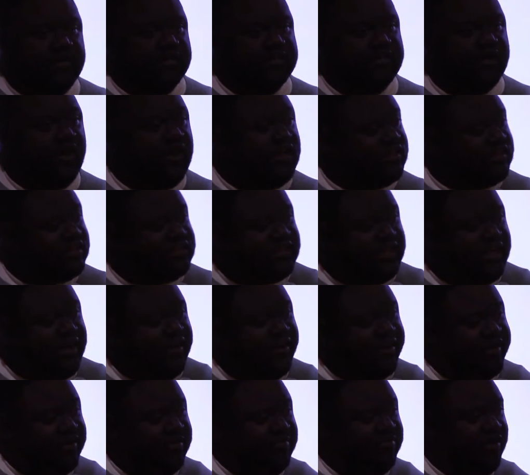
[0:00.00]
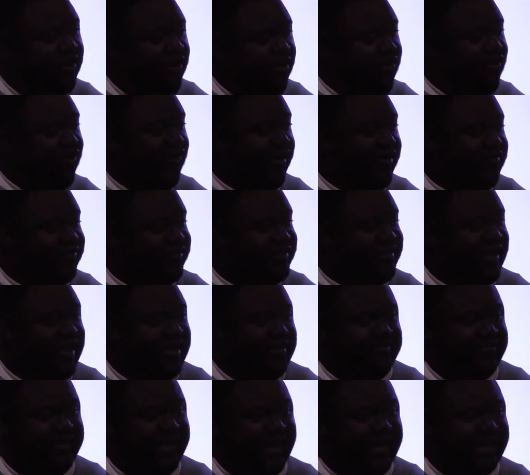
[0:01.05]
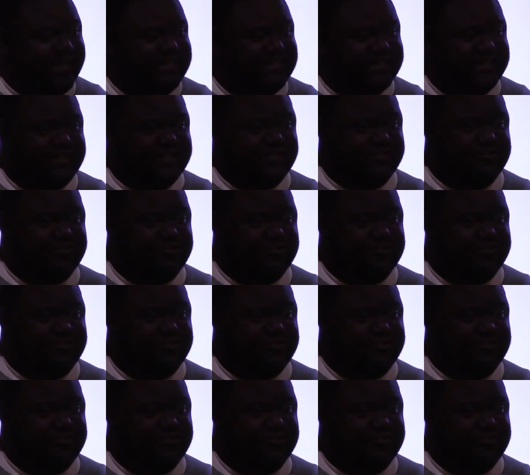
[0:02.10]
It's hard to tell him no every time he asks you to